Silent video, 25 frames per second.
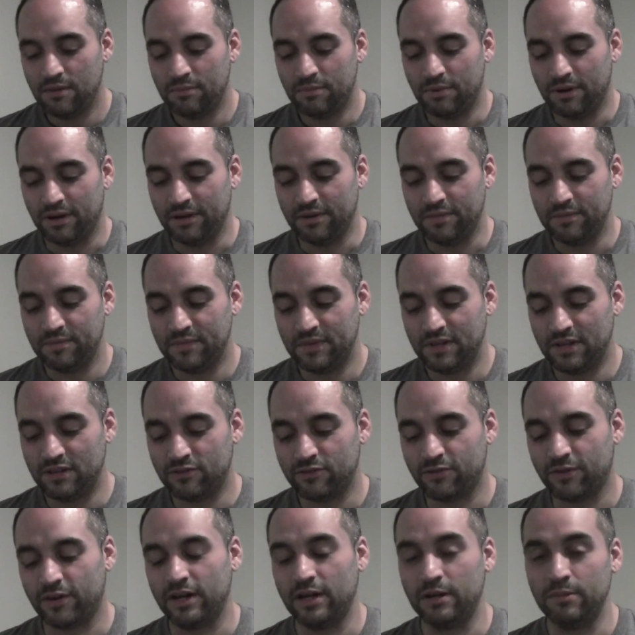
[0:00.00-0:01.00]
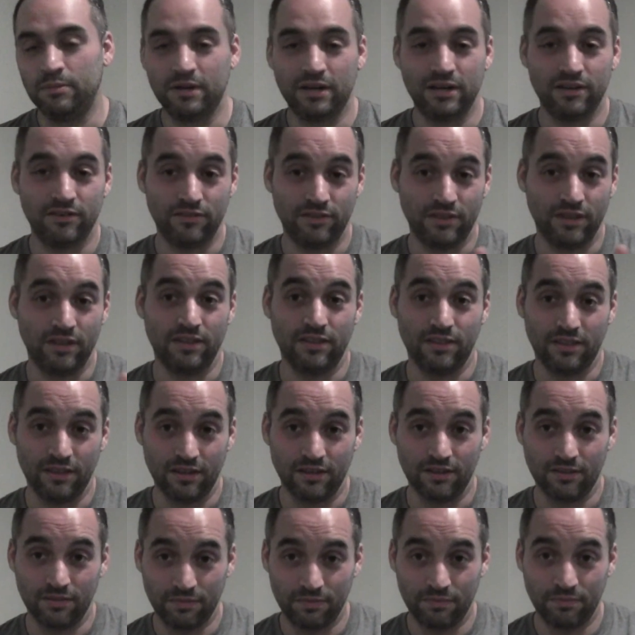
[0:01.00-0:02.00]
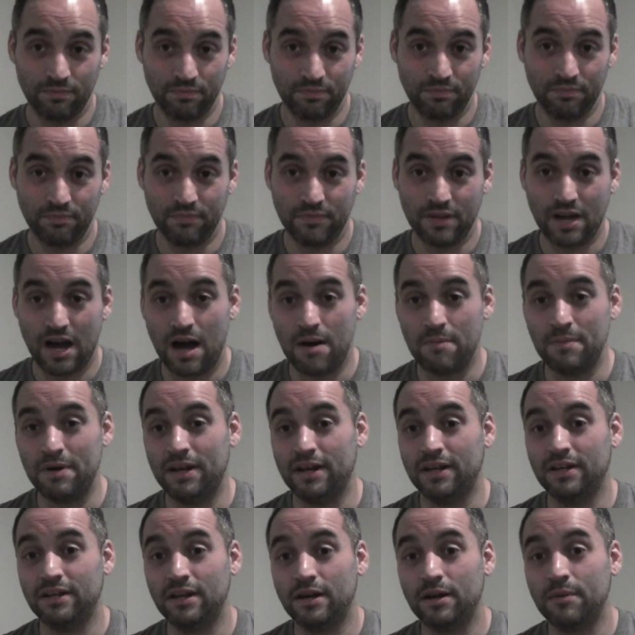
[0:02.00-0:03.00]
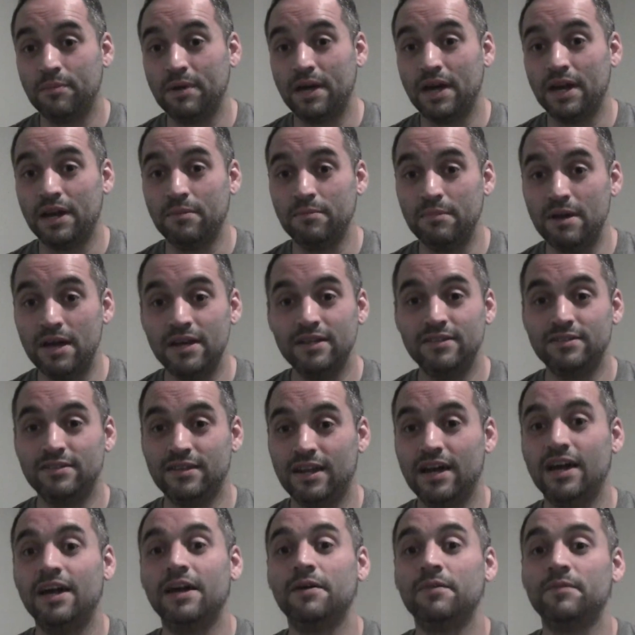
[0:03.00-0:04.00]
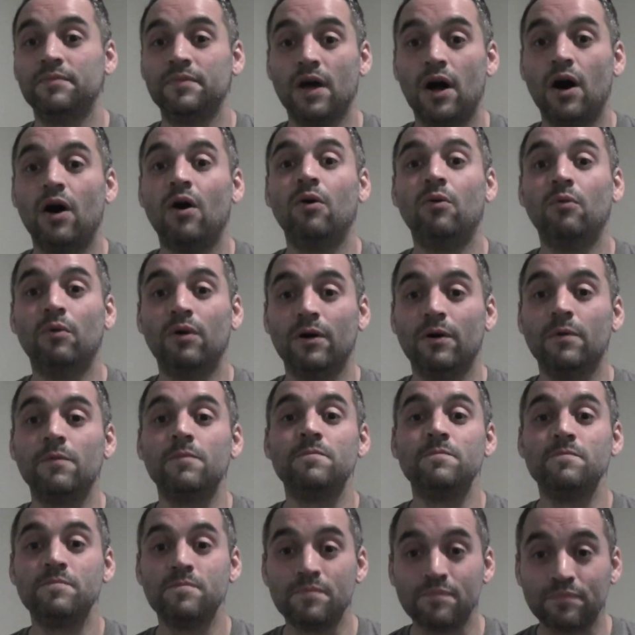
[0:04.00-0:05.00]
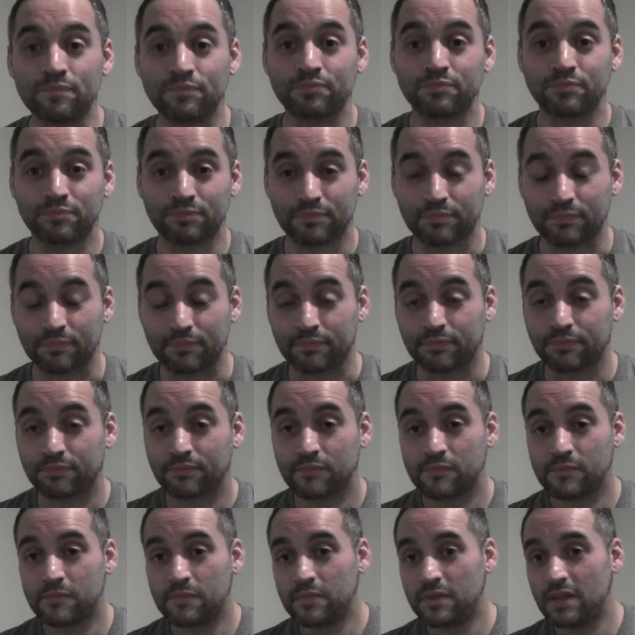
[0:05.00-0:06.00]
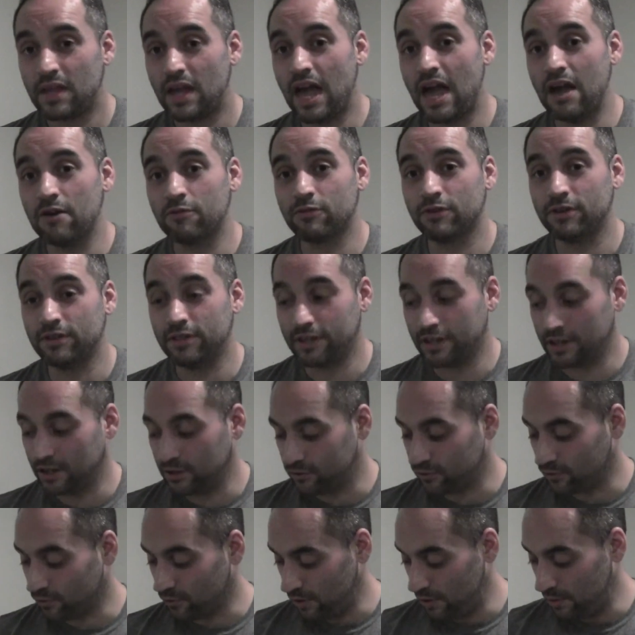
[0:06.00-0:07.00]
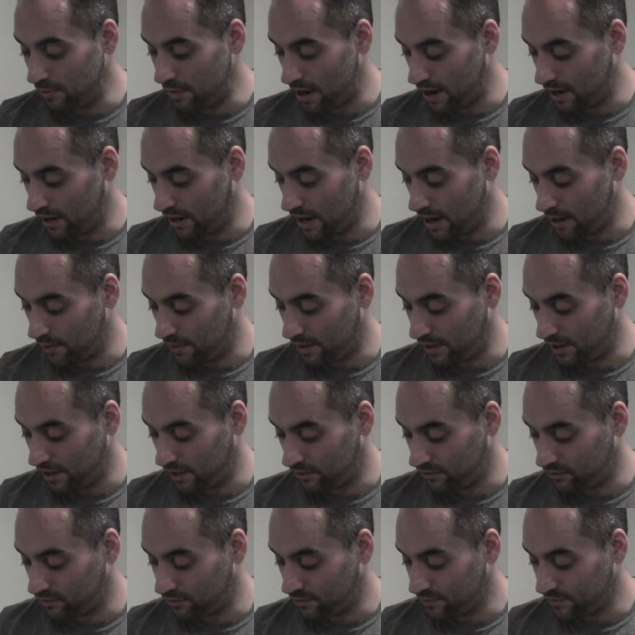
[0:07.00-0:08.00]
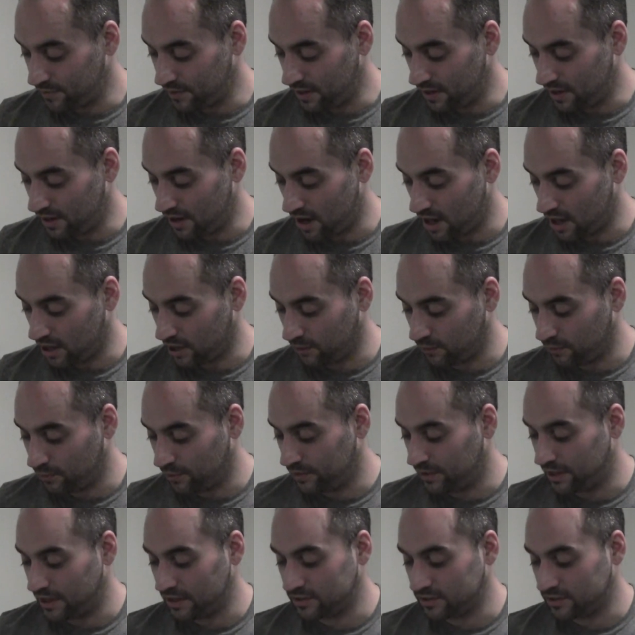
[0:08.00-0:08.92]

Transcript: But it's funny because the comment ended up getting made today. Oh, well, everything is a remake nowadays in Hollywood.